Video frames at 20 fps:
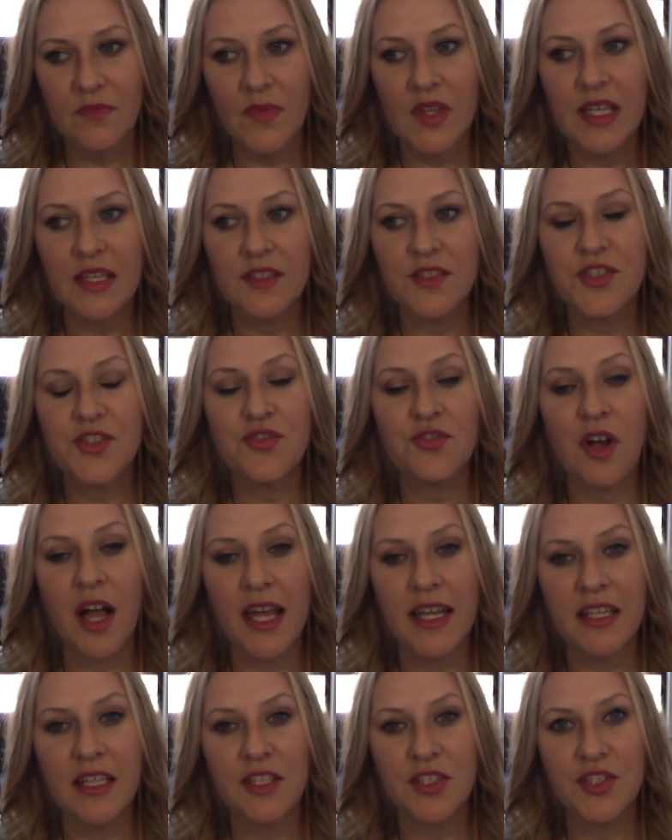is
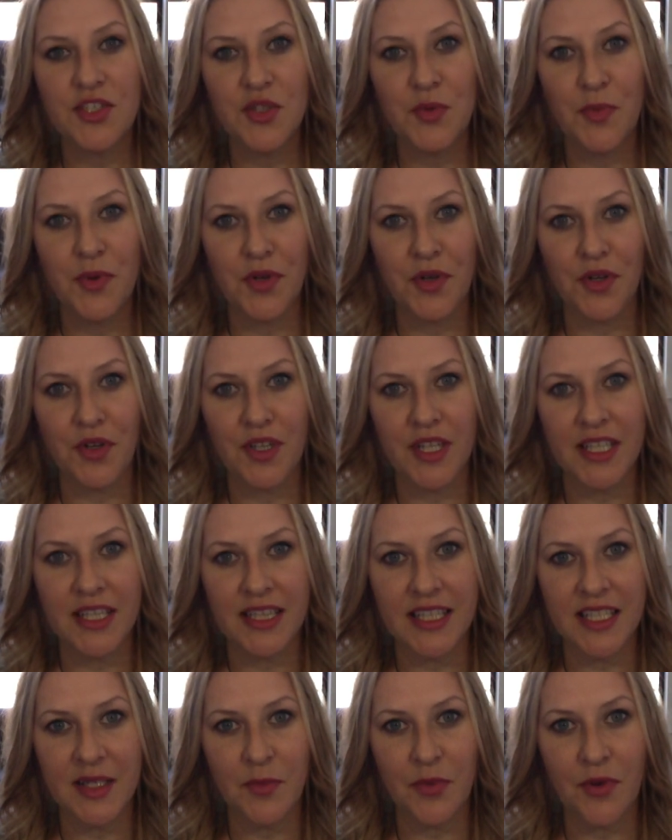trining Jupiter
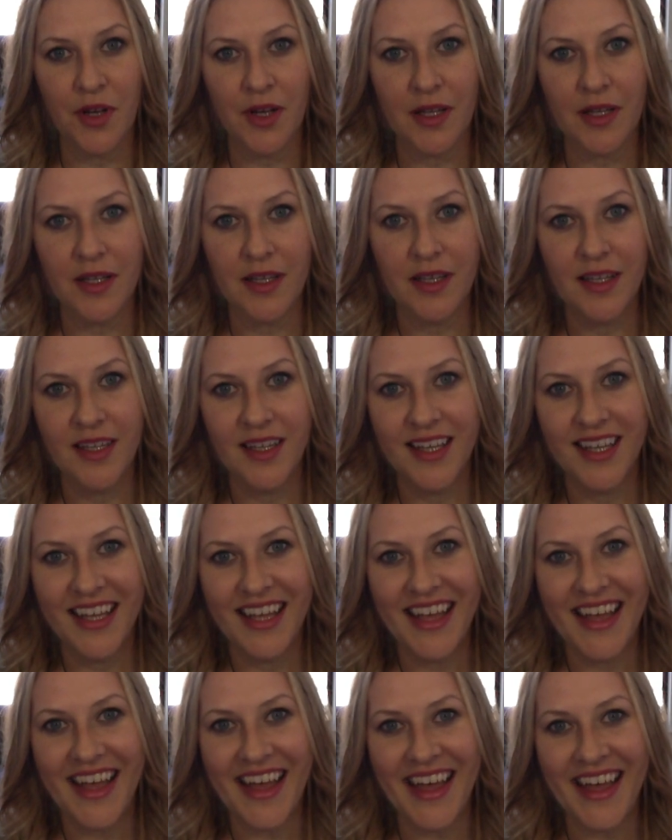in Libra,
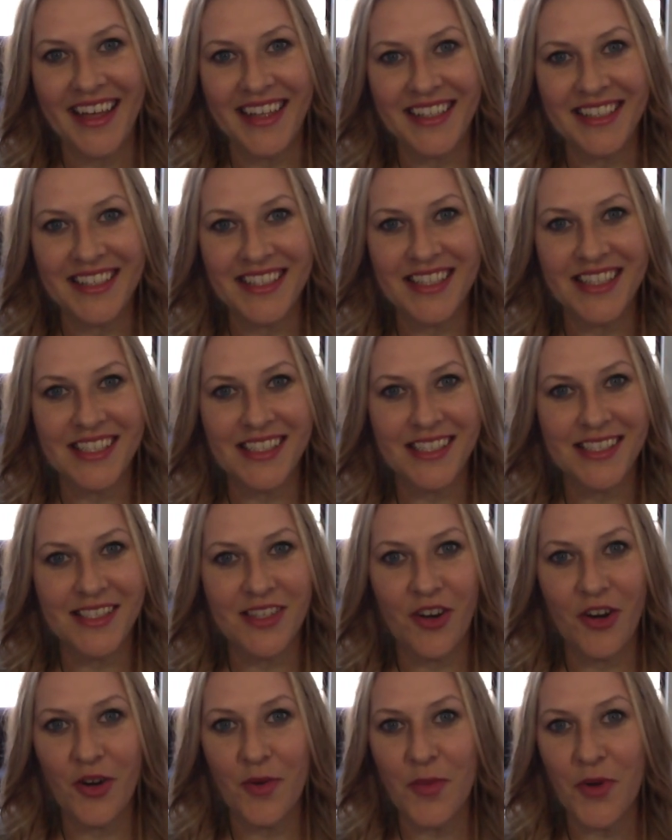and this is a
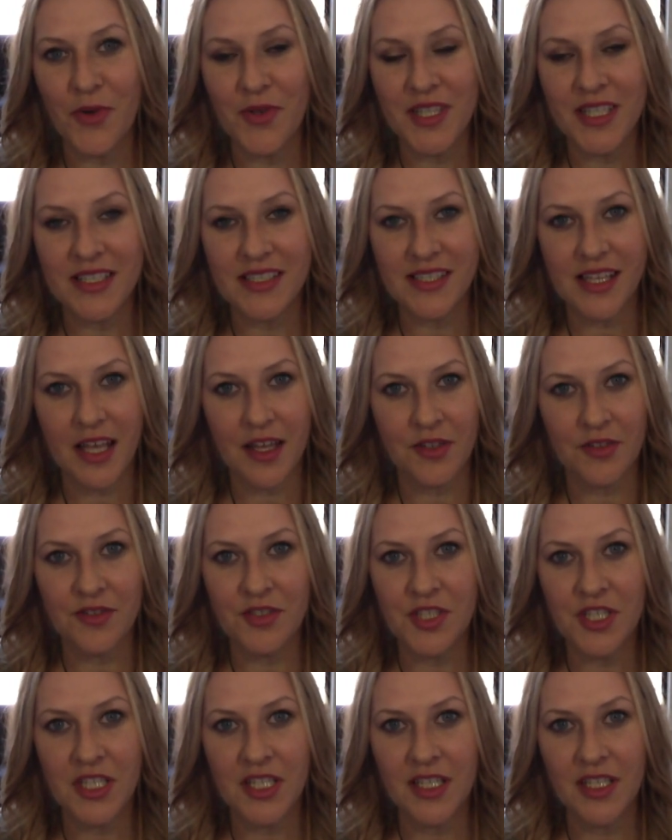harmonious
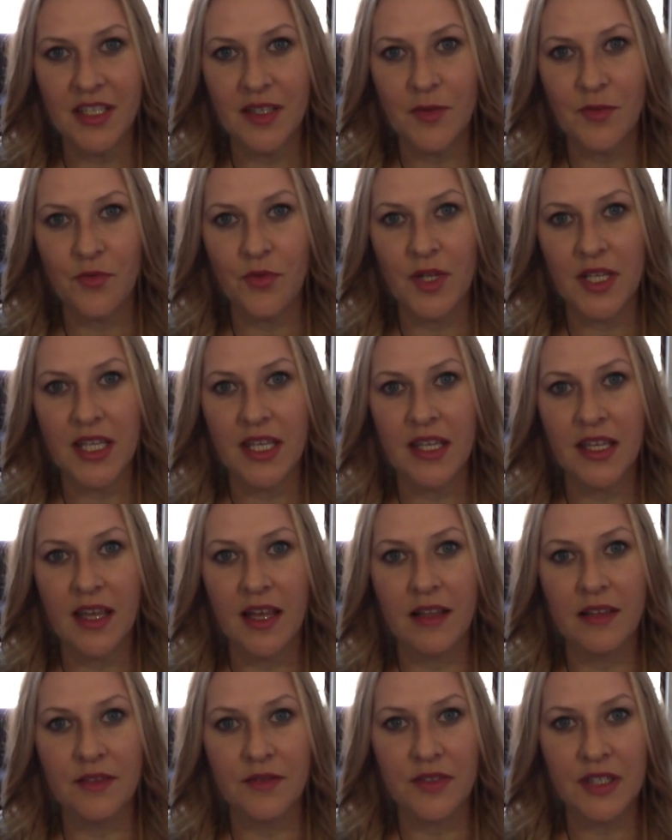energy bringing
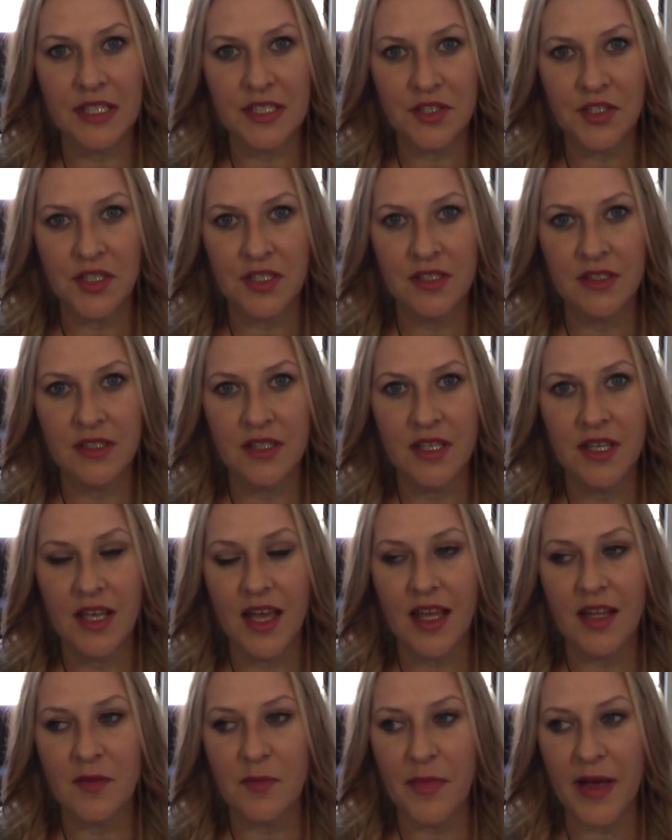elevation and